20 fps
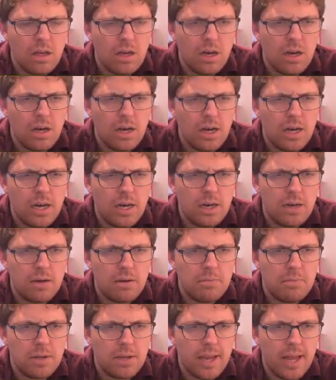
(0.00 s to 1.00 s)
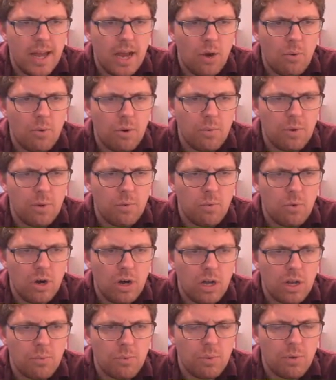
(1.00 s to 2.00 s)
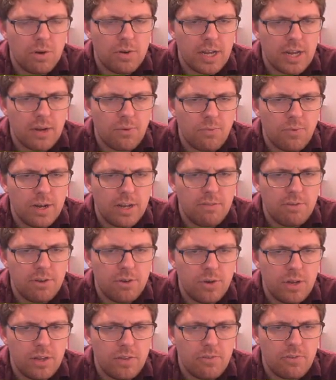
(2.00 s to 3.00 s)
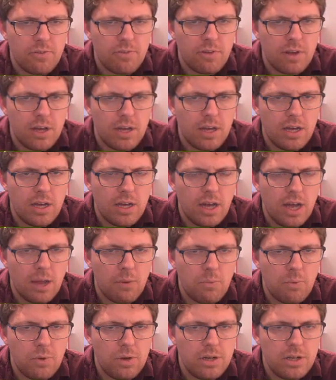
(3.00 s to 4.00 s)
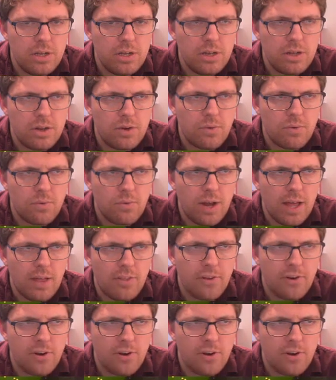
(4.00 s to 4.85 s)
Now what we want to get rid of units. I would rather